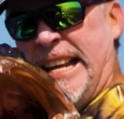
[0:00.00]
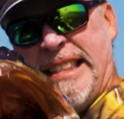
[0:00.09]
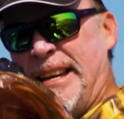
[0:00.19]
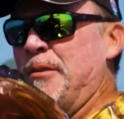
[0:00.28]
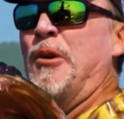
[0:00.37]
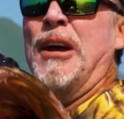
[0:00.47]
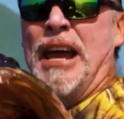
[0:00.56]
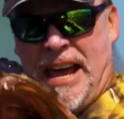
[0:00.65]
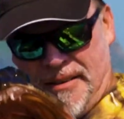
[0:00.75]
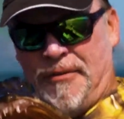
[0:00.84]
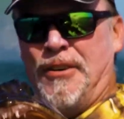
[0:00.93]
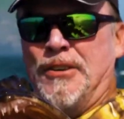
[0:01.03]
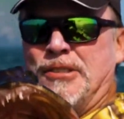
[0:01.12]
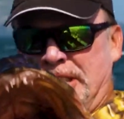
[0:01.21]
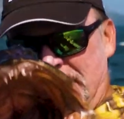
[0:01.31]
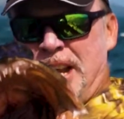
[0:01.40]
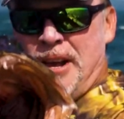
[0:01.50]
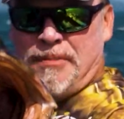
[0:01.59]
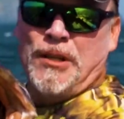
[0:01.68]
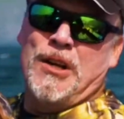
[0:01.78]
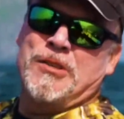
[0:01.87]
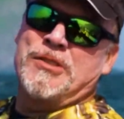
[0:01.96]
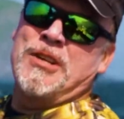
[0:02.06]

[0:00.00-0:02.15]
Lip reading: in every type of situation, every environment,